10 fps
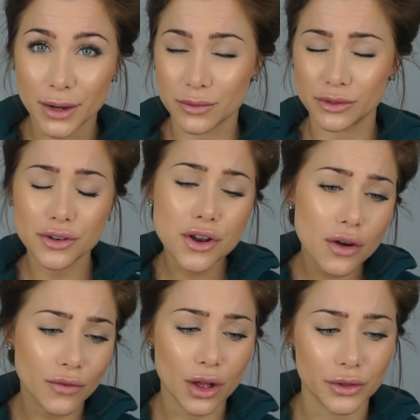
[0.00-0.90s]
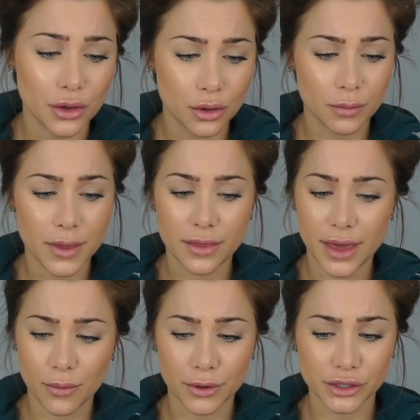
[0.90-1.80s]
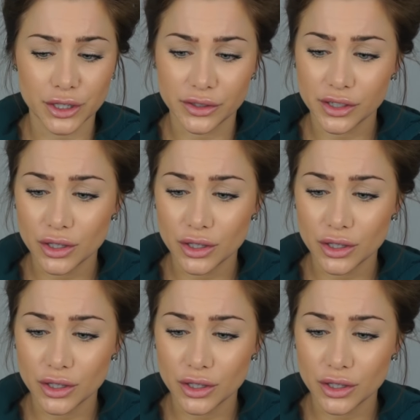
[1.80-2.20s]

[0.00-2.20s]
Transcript: There was no volume. They were just